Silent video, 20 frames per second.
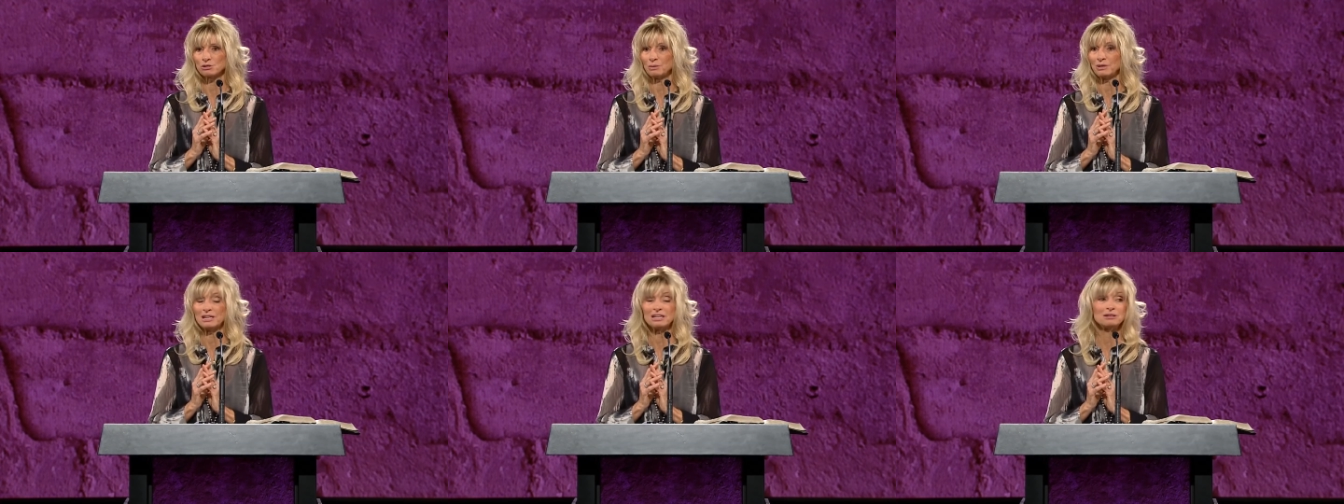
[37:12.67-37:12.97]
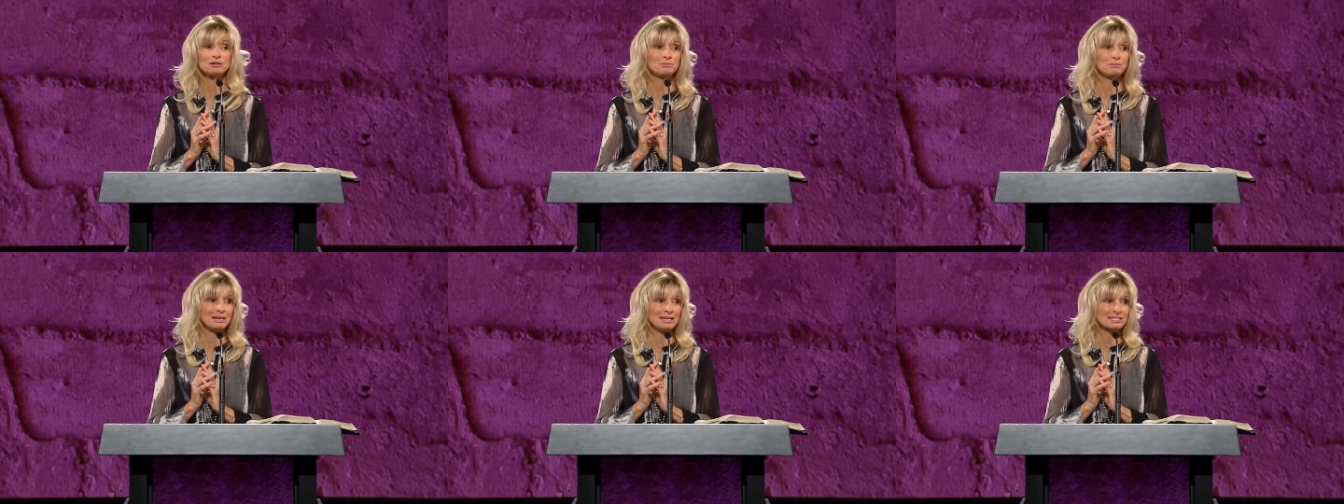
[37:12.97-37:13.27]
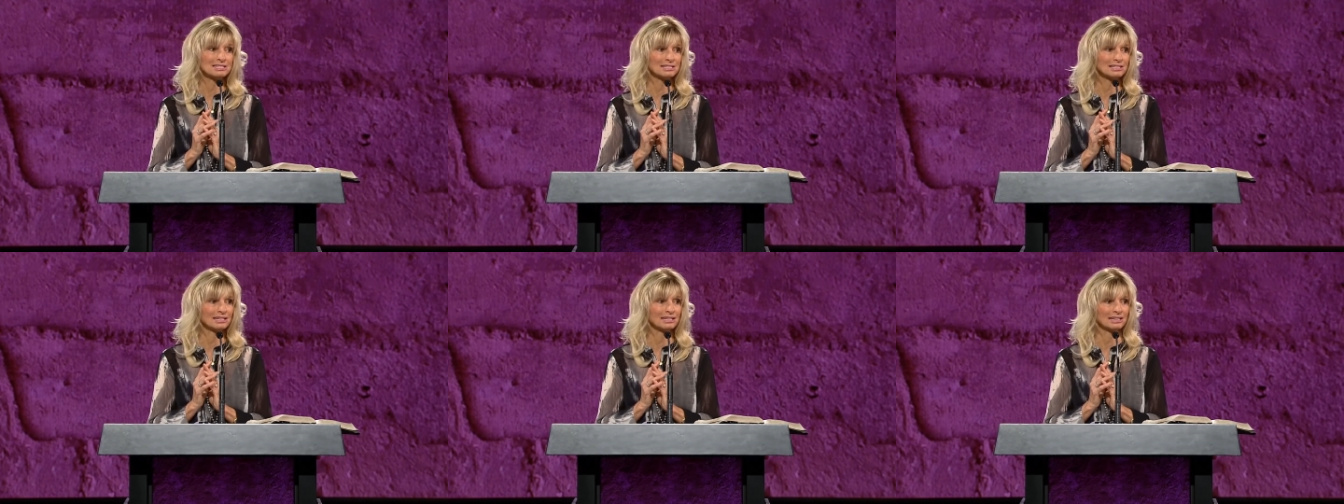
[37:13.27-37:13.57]
We had to
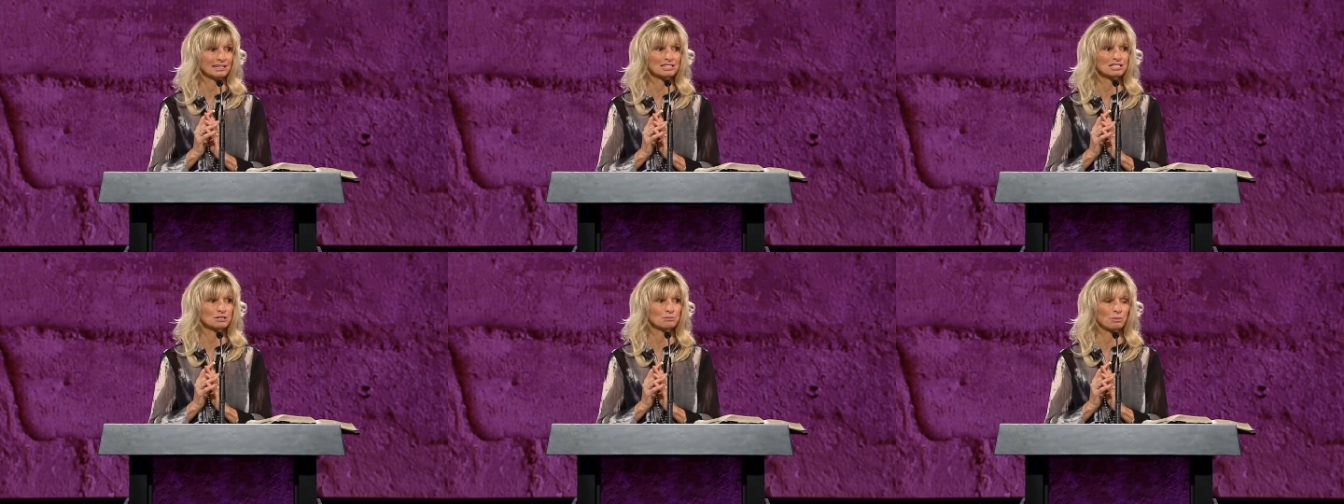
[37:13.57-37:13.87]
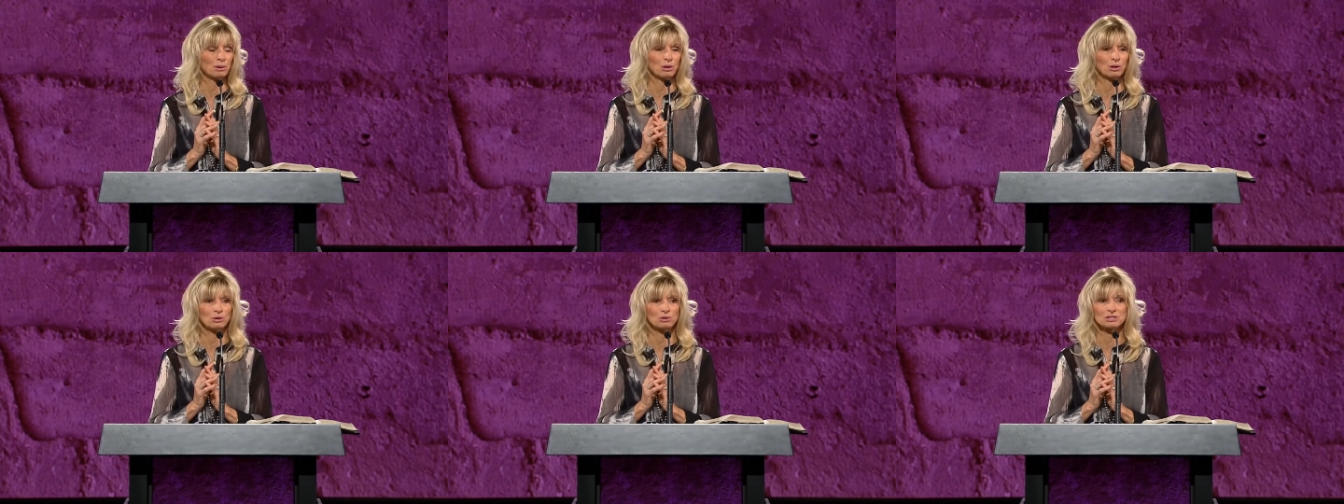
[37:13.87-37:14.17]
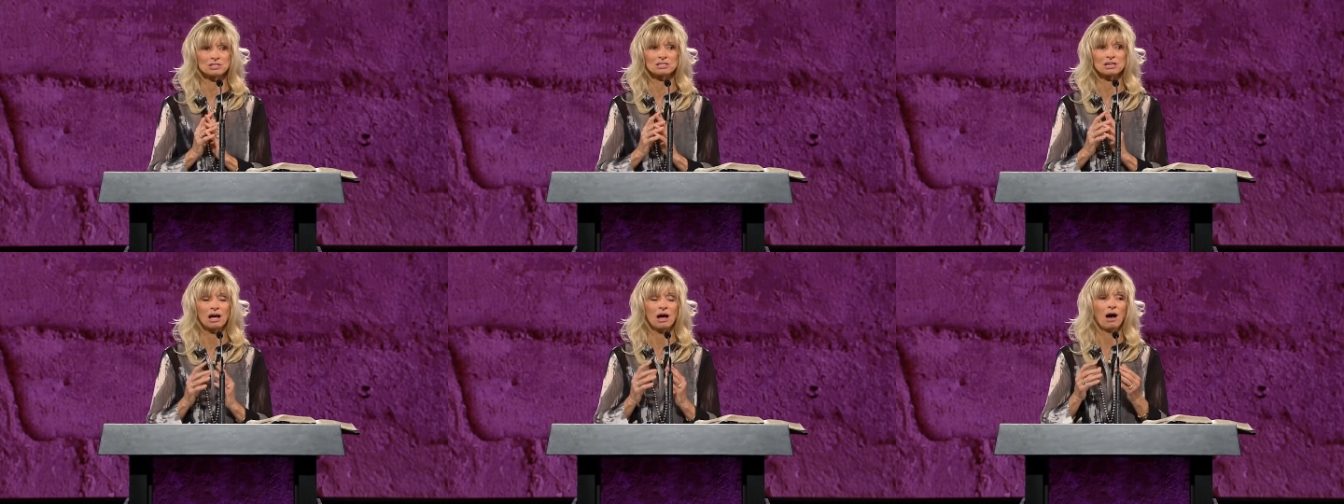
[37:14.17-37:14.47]
basically
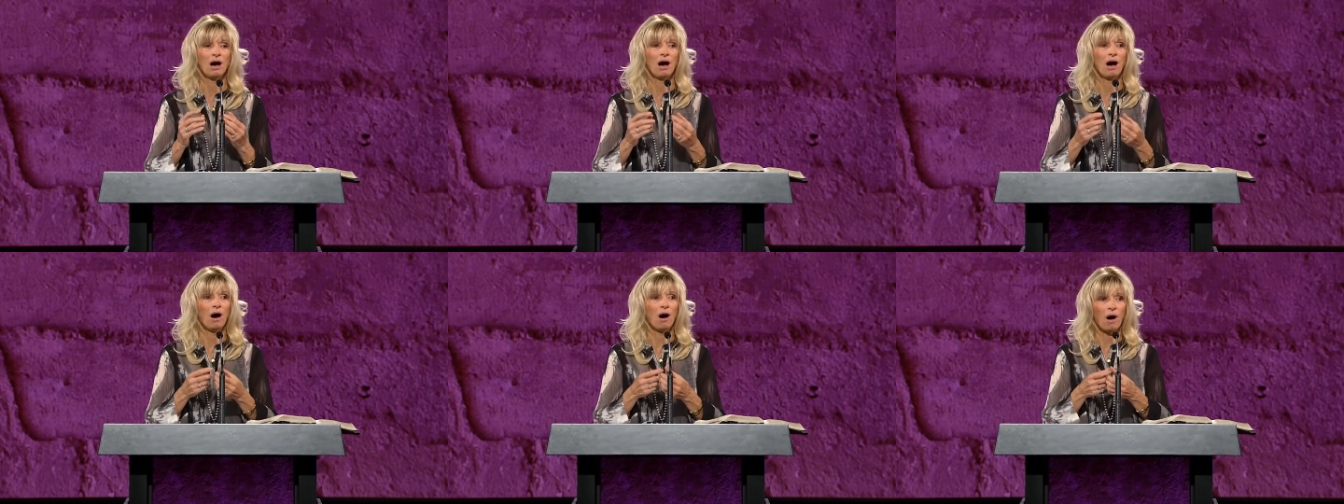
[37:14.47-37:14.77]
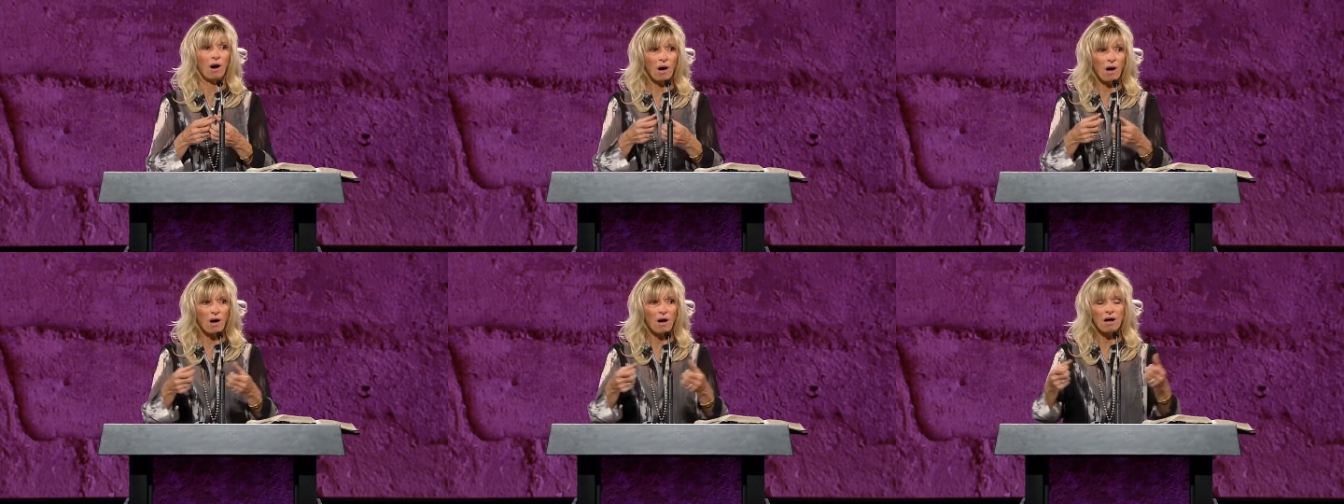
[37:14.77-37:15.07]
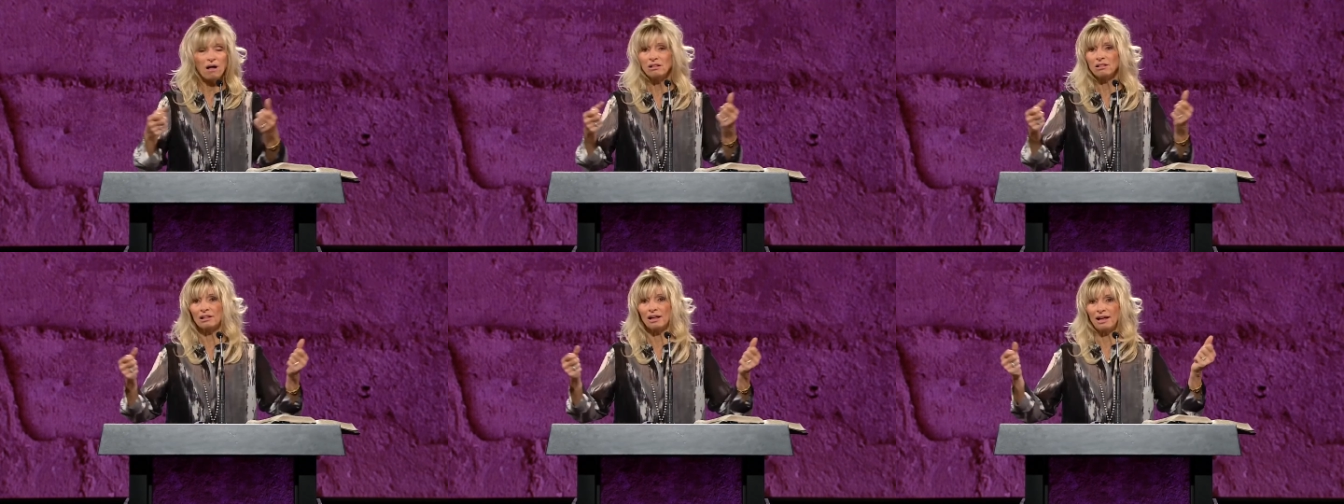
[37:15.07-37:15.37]
expose
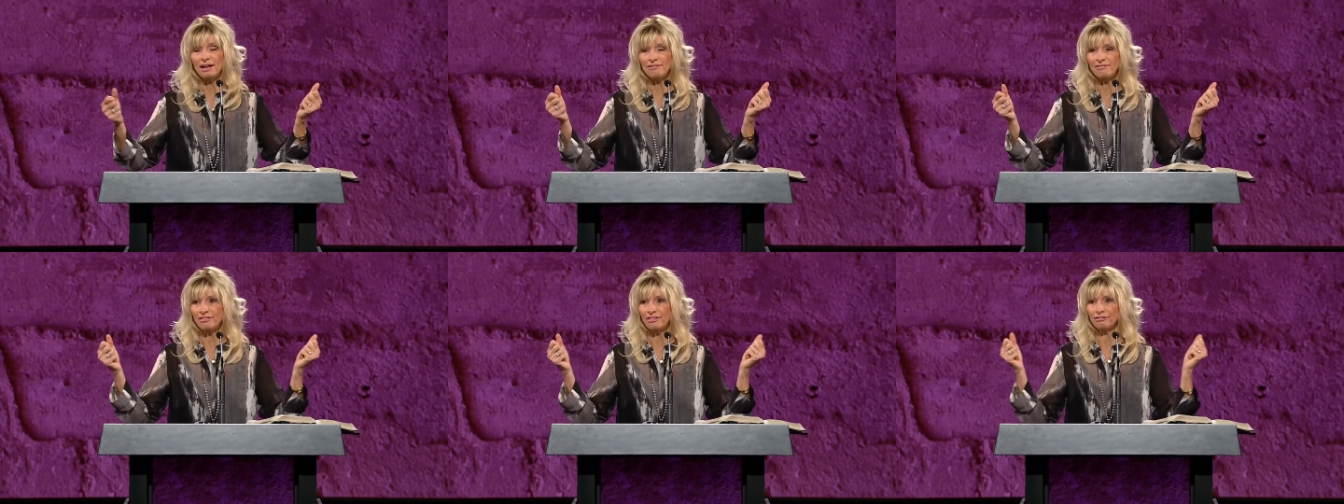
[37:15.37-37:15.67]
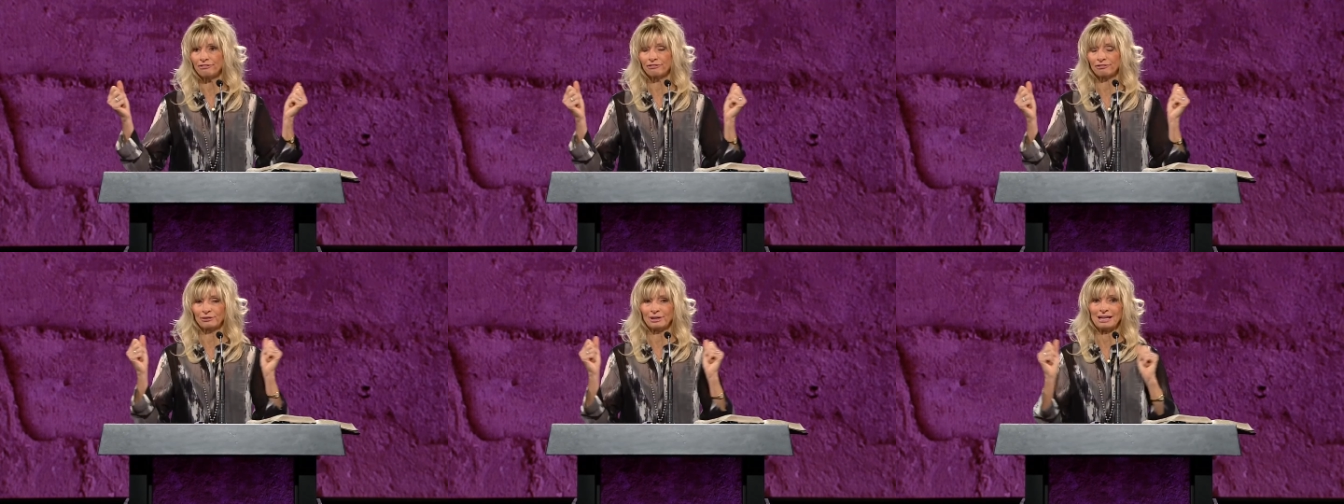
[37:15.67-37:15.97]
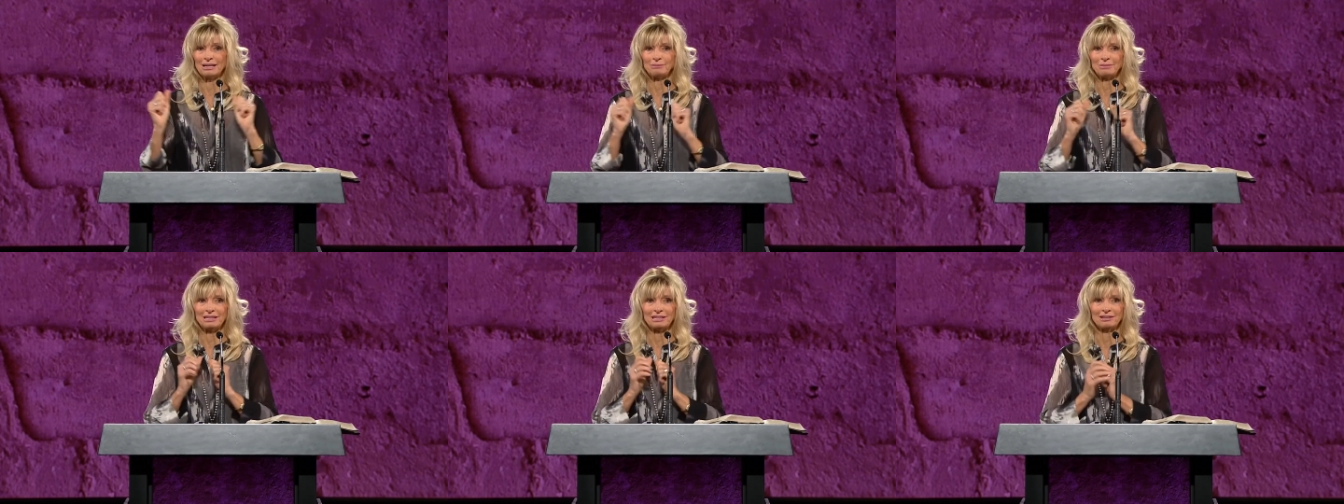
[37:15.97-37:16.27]
all of the
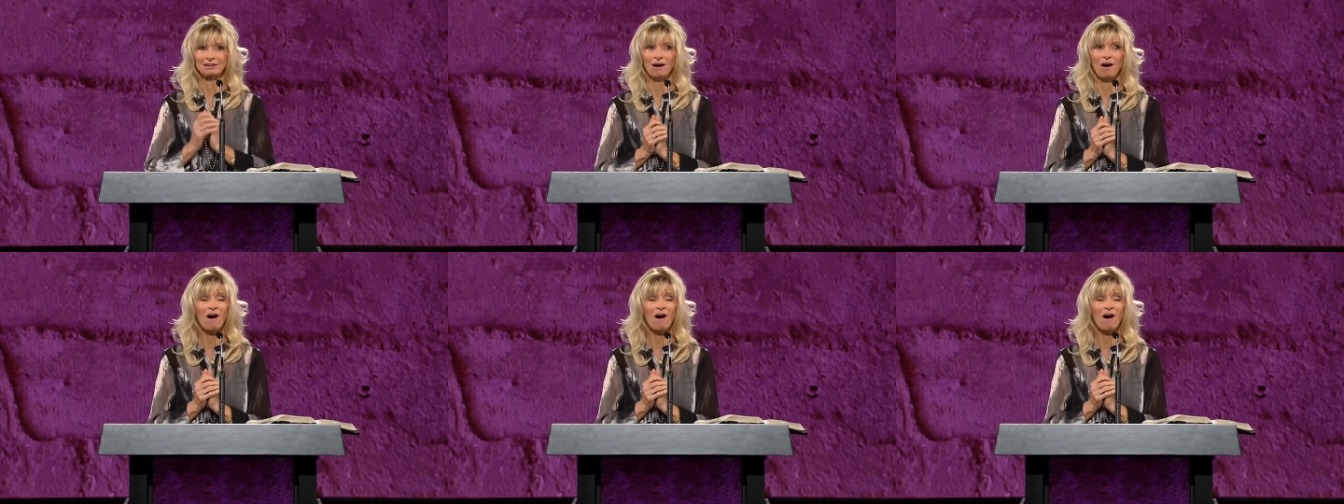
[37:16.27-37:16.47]
framing,